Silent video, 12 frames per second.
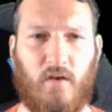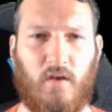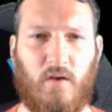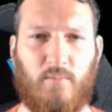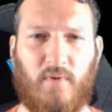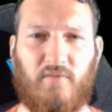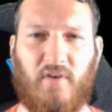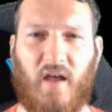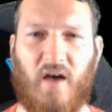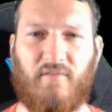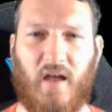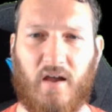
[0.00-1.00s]
But if you
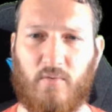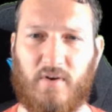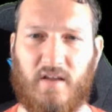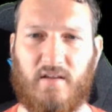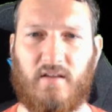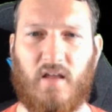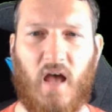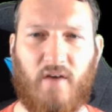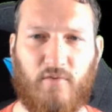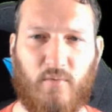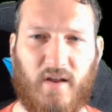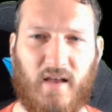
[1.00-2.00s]
have equity,
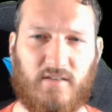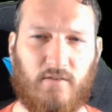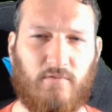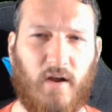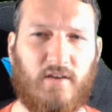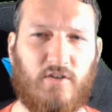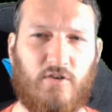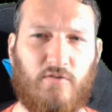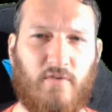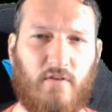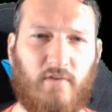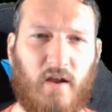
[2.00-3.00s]
everyone has the right shoe
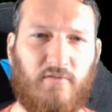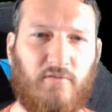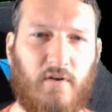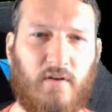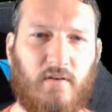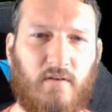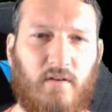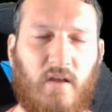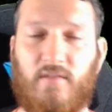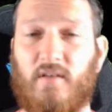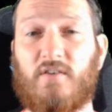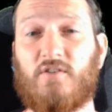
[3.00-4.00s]
for the right foot,
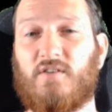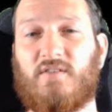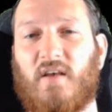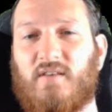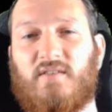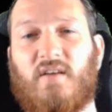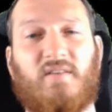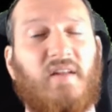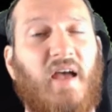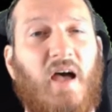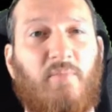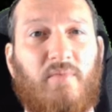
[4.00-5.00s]
and this, she says, doesn't
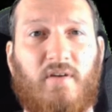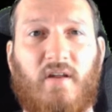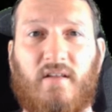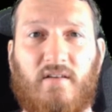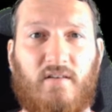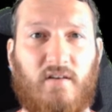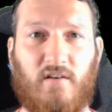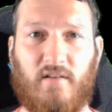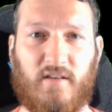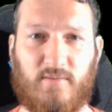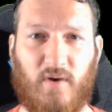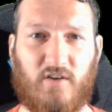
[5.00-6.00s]
happen nearly
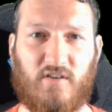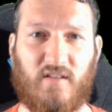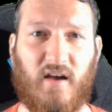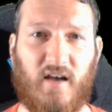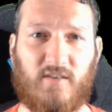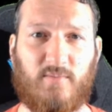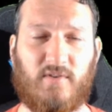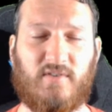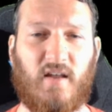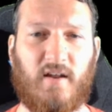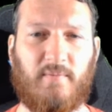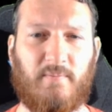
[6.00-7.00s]
as much in the hospital
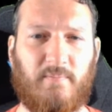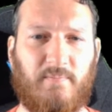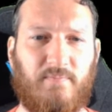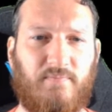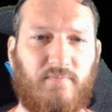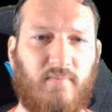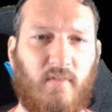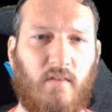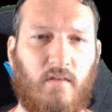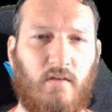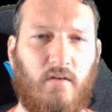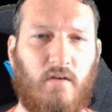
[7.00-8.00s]
setting.
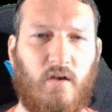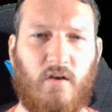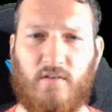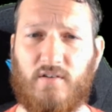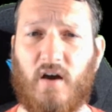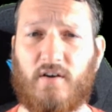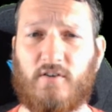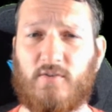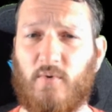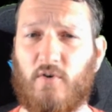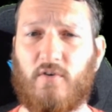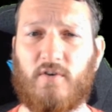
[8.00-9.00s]
The doctor
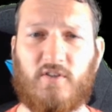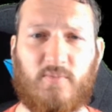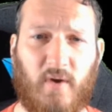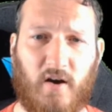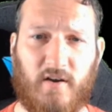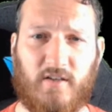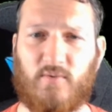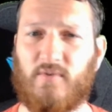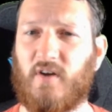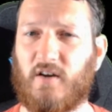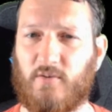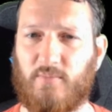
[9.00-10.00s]
spoke on disparities, with
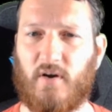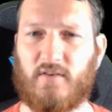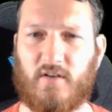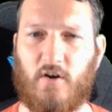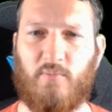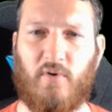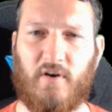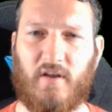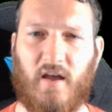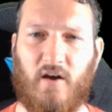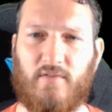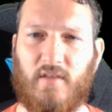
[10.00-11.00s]
Dr. Boscoe pointing
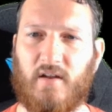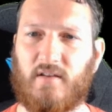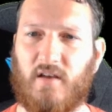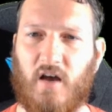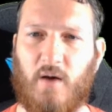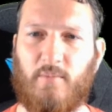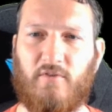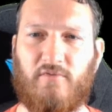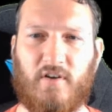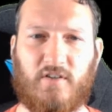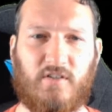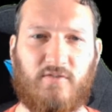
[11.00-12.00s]
out that common
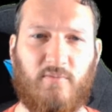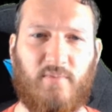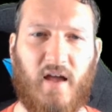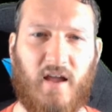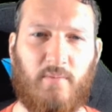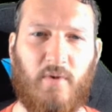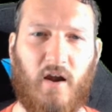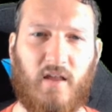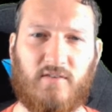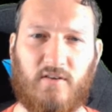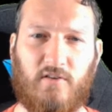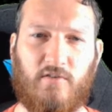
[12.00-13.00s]
afflictions for Black
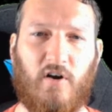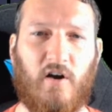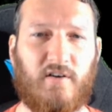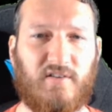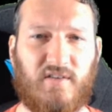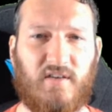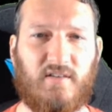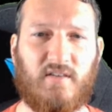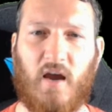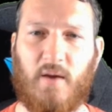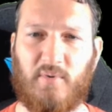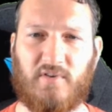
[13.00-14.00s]
Americans include heart disease,
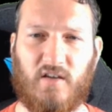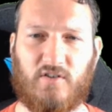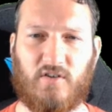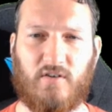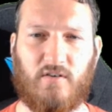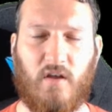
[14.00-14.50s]
hypertension,